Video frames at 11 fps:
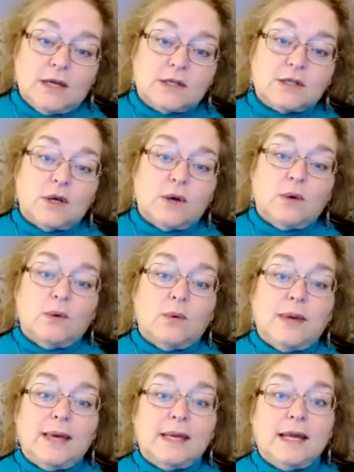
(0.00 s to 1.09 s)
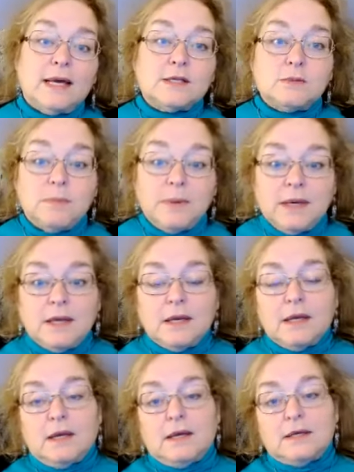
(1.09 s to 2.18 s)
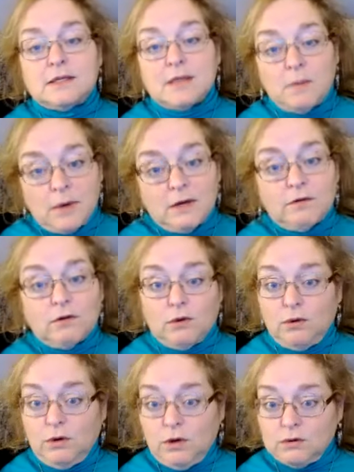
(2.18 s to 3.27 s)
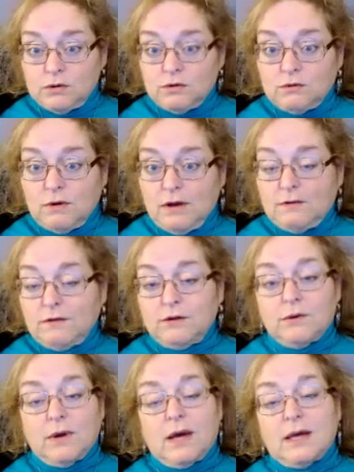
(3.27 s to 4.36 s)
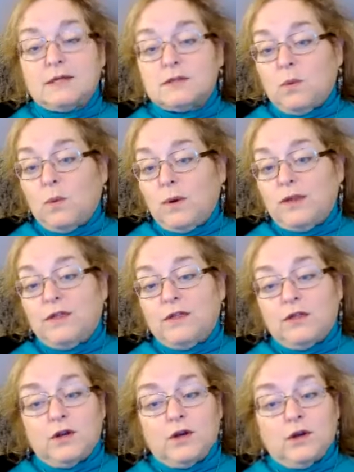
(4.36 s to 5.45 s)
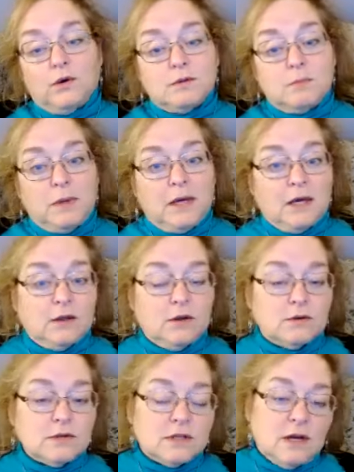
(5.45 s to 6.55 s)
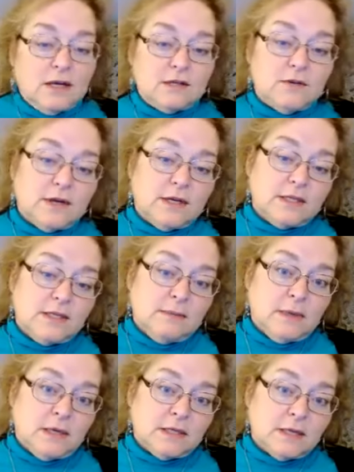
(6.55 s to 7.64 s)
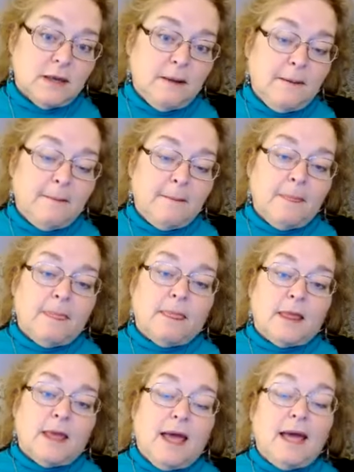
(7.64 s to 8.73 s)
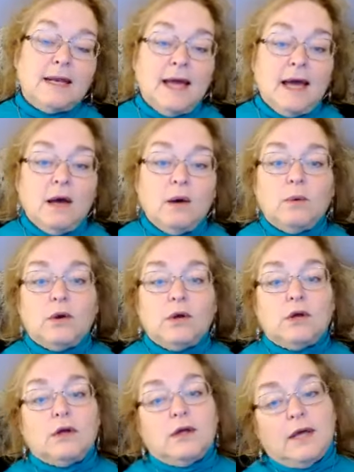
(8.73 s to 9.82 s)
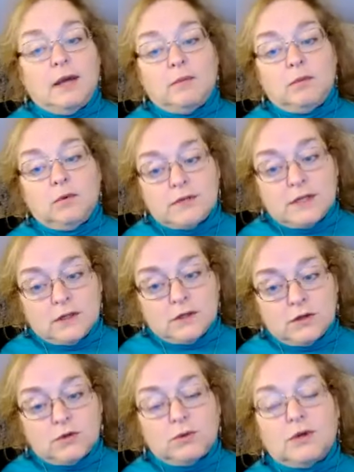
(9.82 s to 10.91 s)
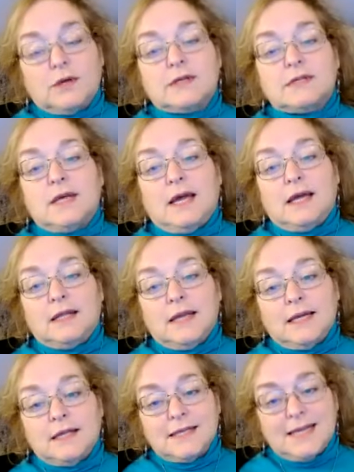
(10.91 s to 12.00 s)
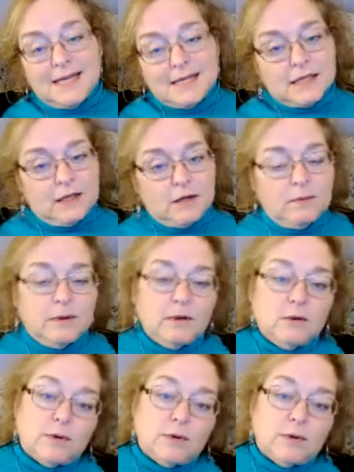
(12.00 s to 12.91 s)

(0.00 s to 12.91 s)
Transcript: So it has been somewhat of a roller coaster ride for you guys with the nodes being in those signs for 18 months. And now it moves into Taurus, and that takes a little bit of the